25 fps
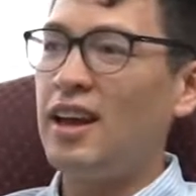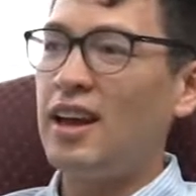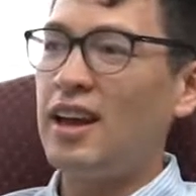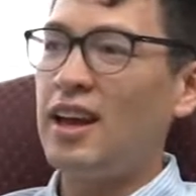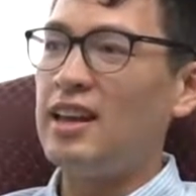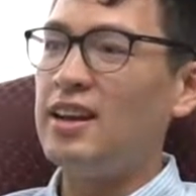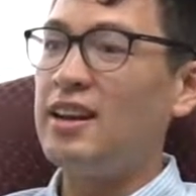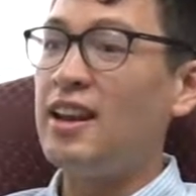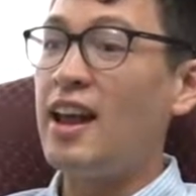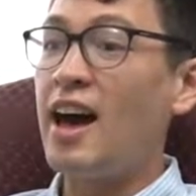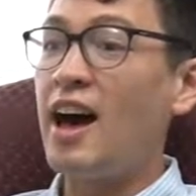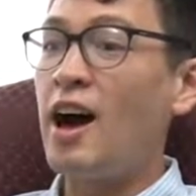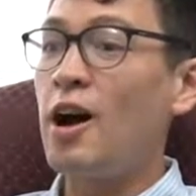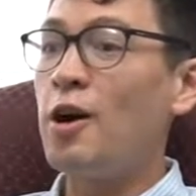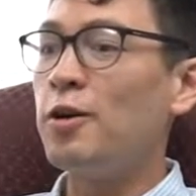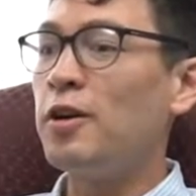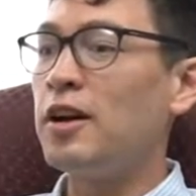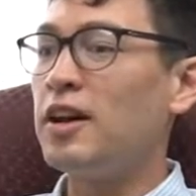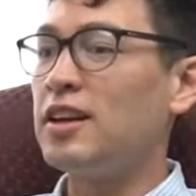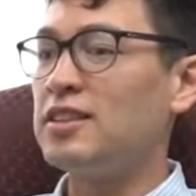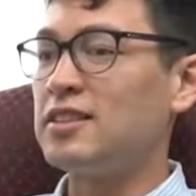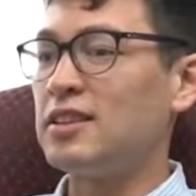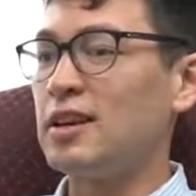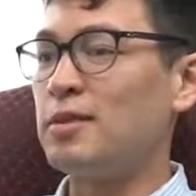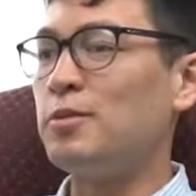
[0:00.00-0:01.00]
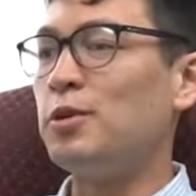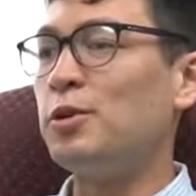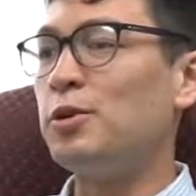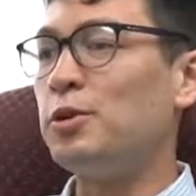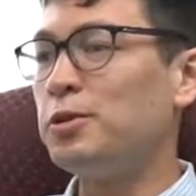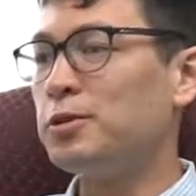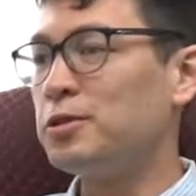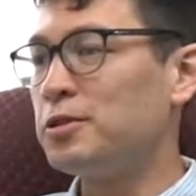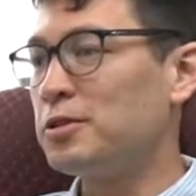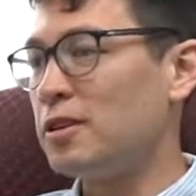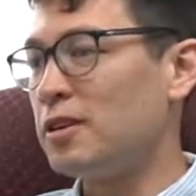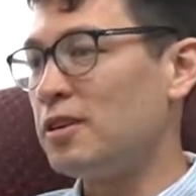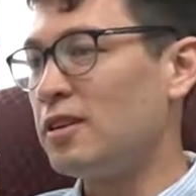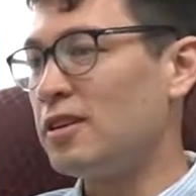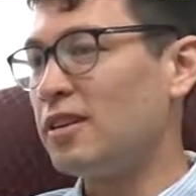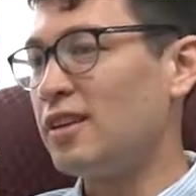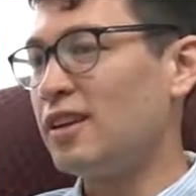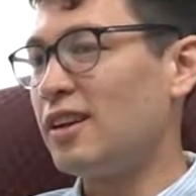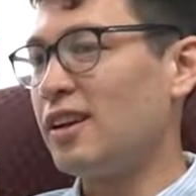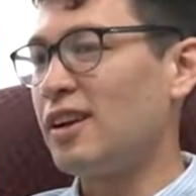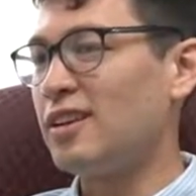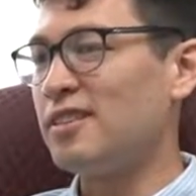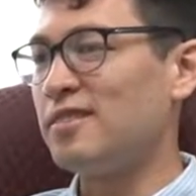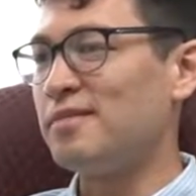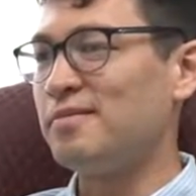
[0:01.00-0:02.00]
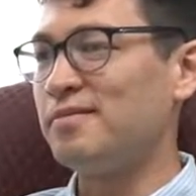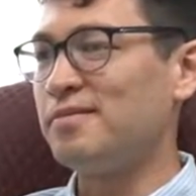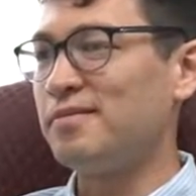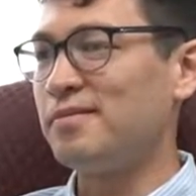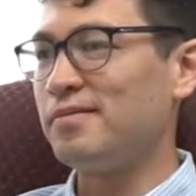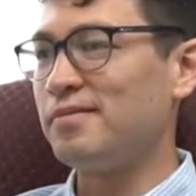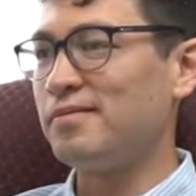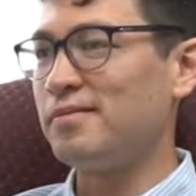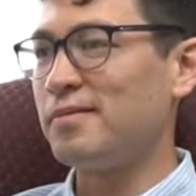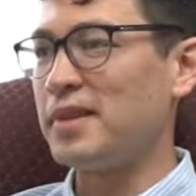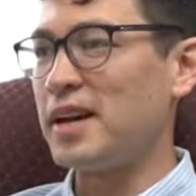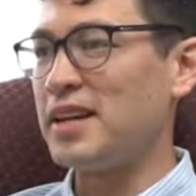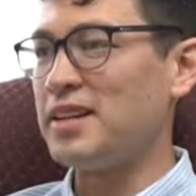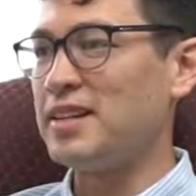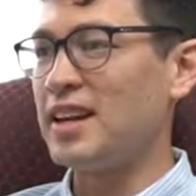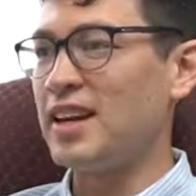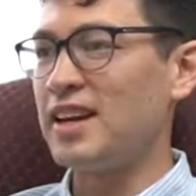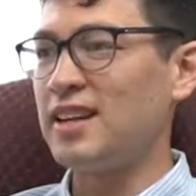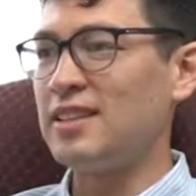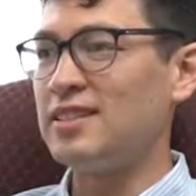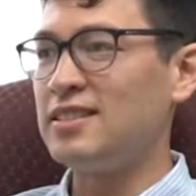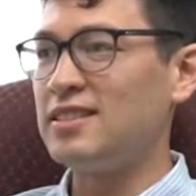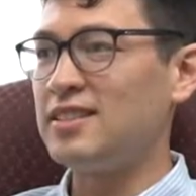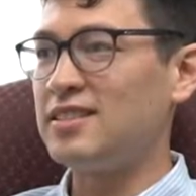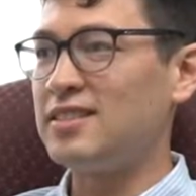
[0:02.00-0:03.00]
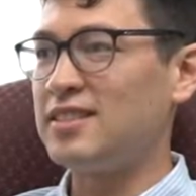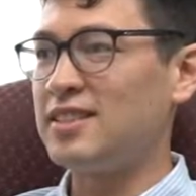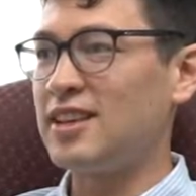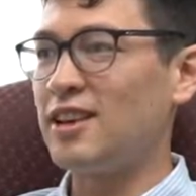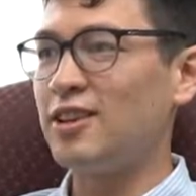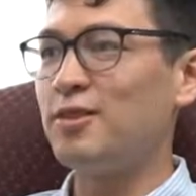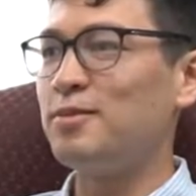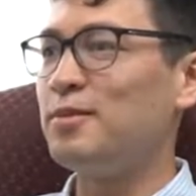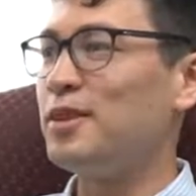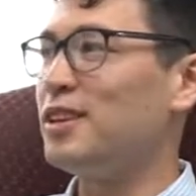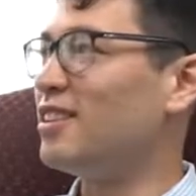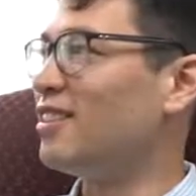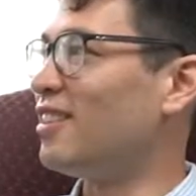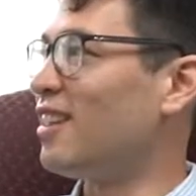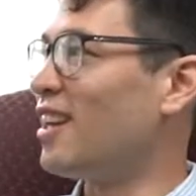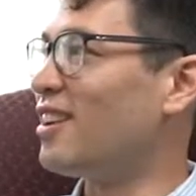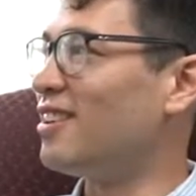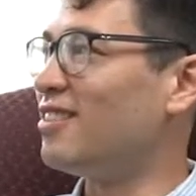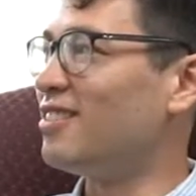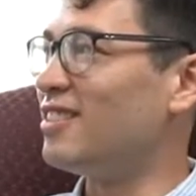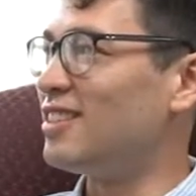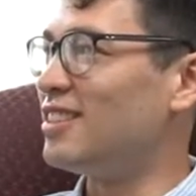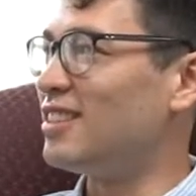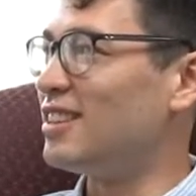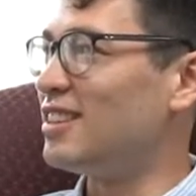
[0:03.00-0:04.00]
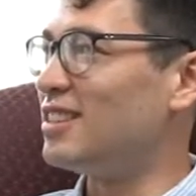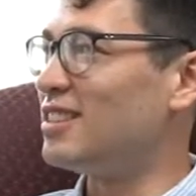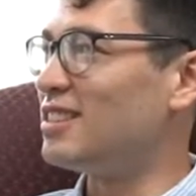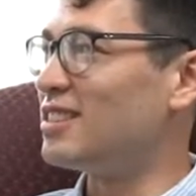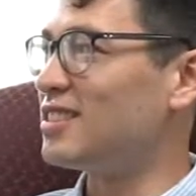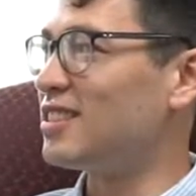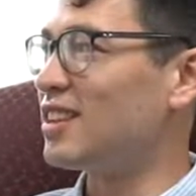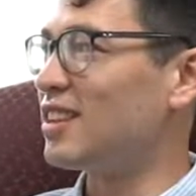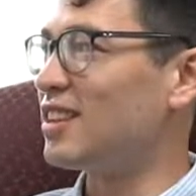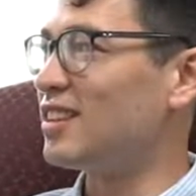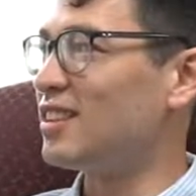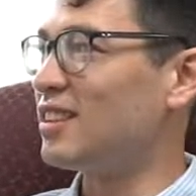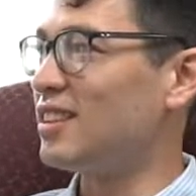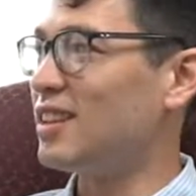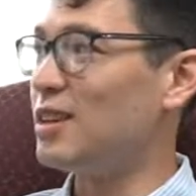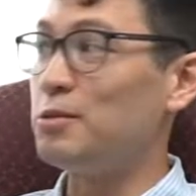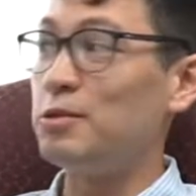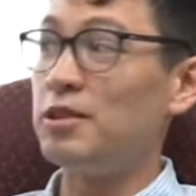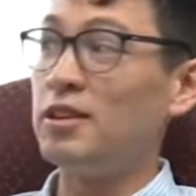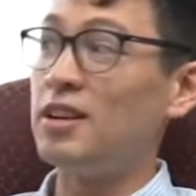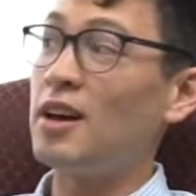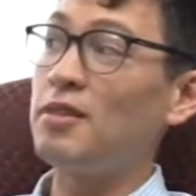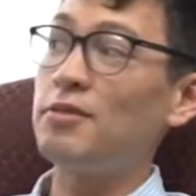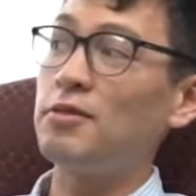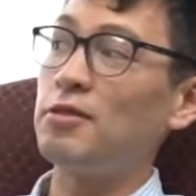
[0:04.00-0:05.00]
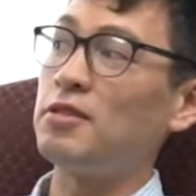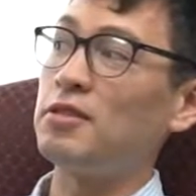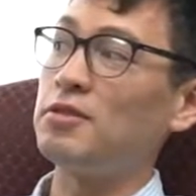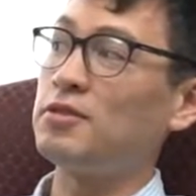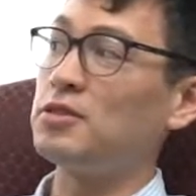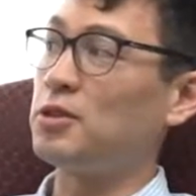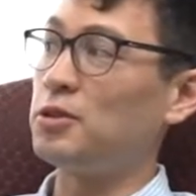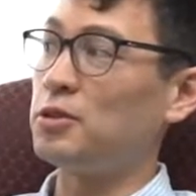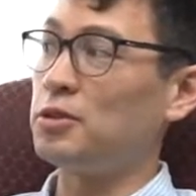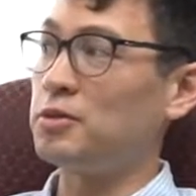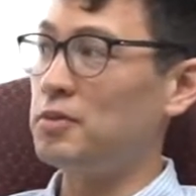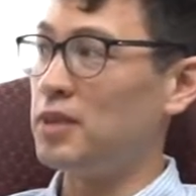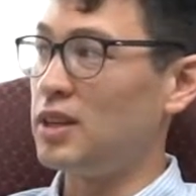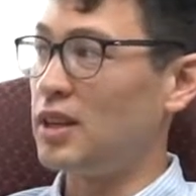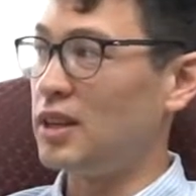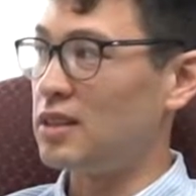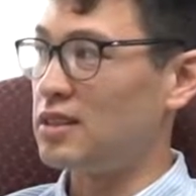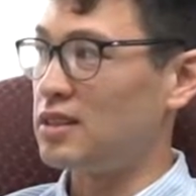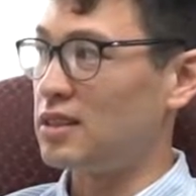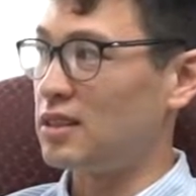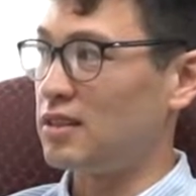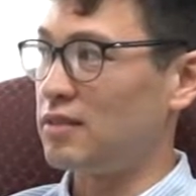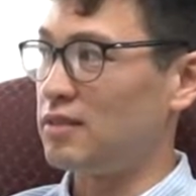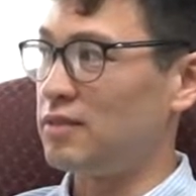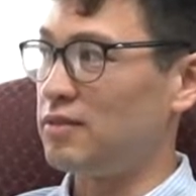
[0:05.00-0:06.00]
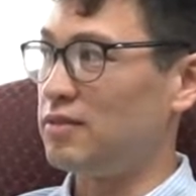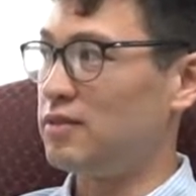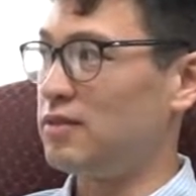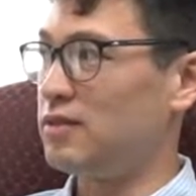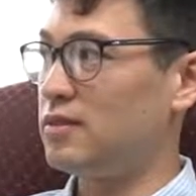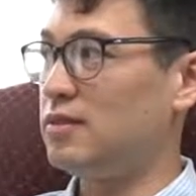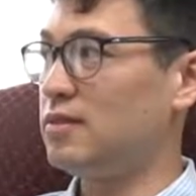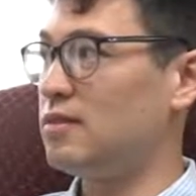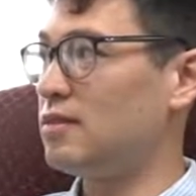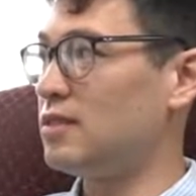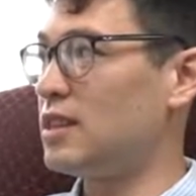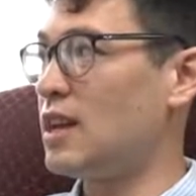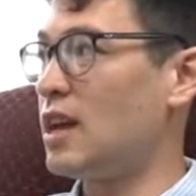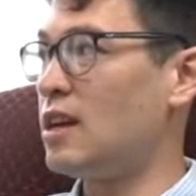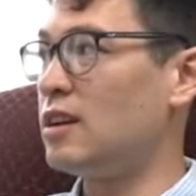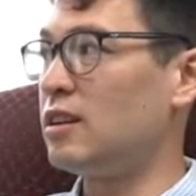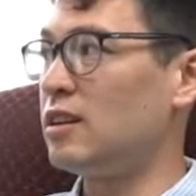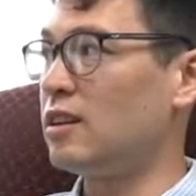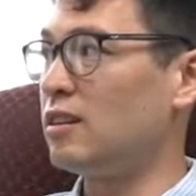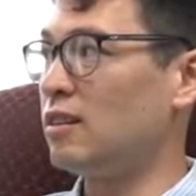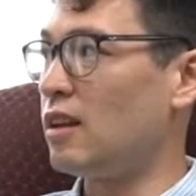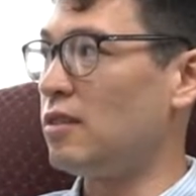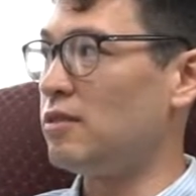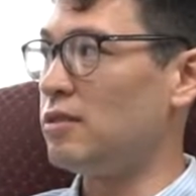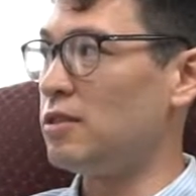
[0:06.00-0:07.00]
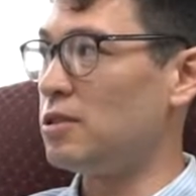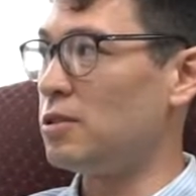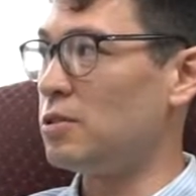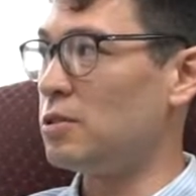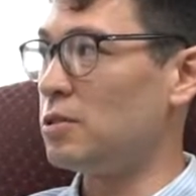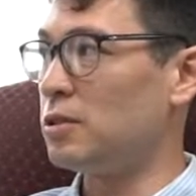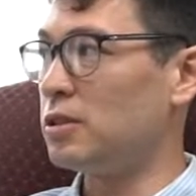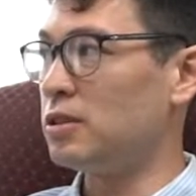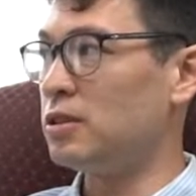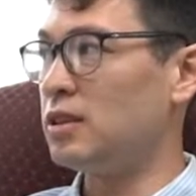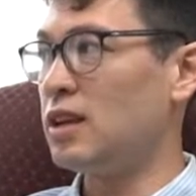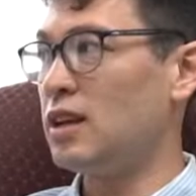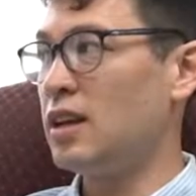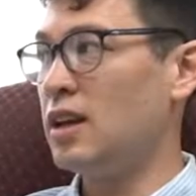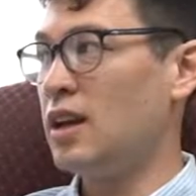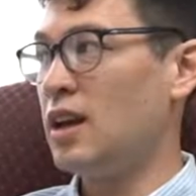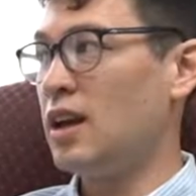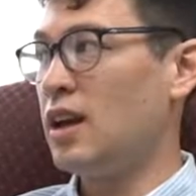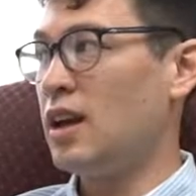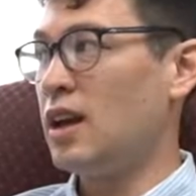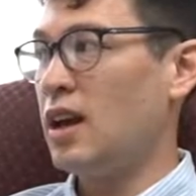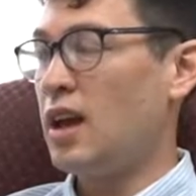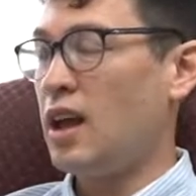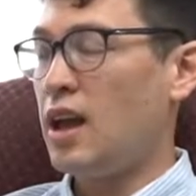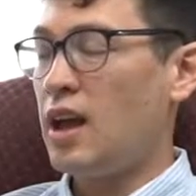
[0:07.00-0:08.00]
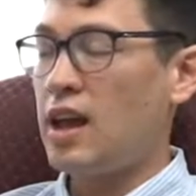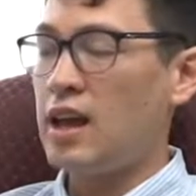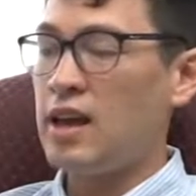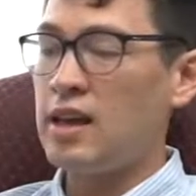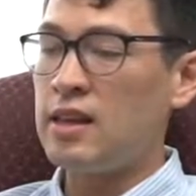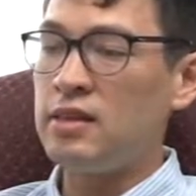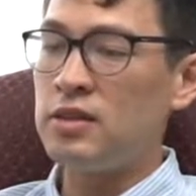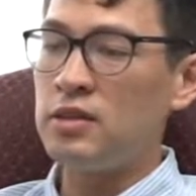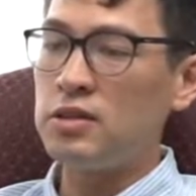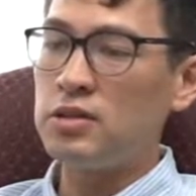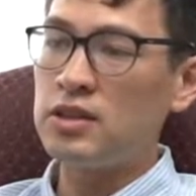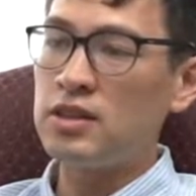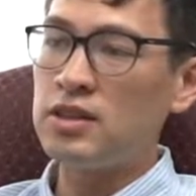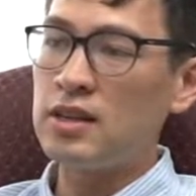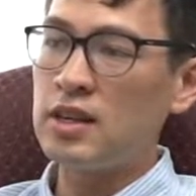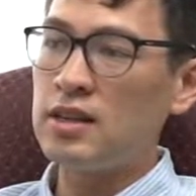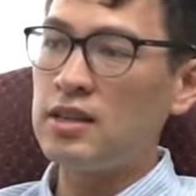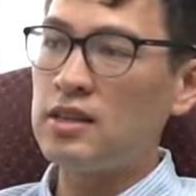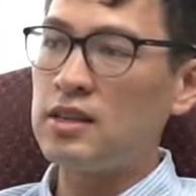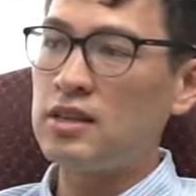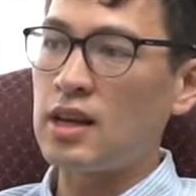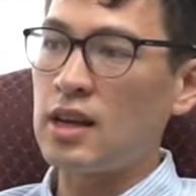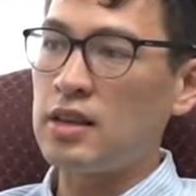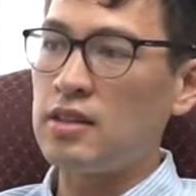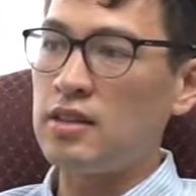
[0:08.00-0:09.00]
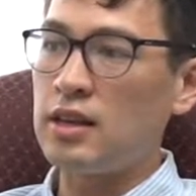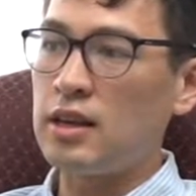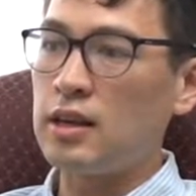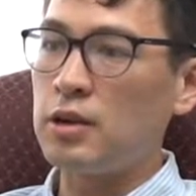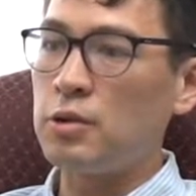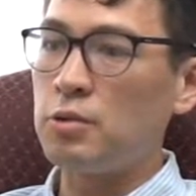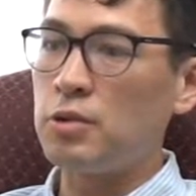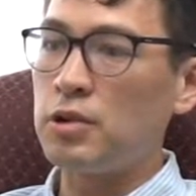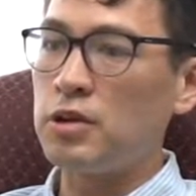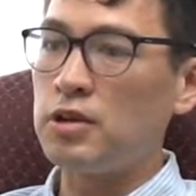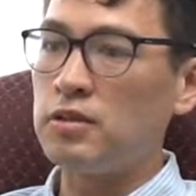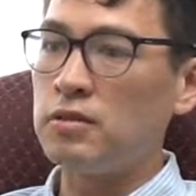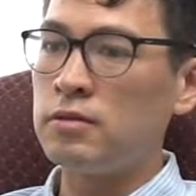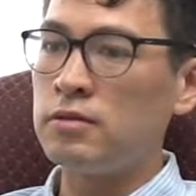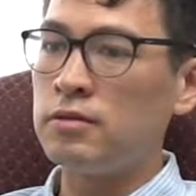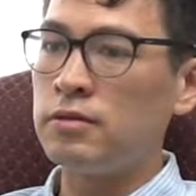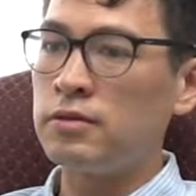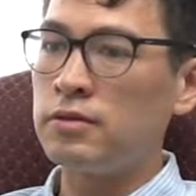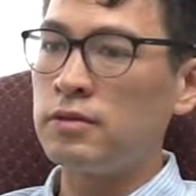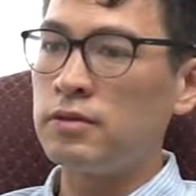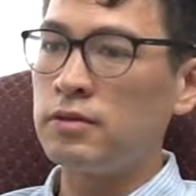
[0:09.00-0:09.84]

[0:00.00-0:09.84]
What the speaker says: And now as I'm older, my dad's telling me a lot of the things that he would never have told me as a 10 and 11 year old. Mm. And those things I think would have,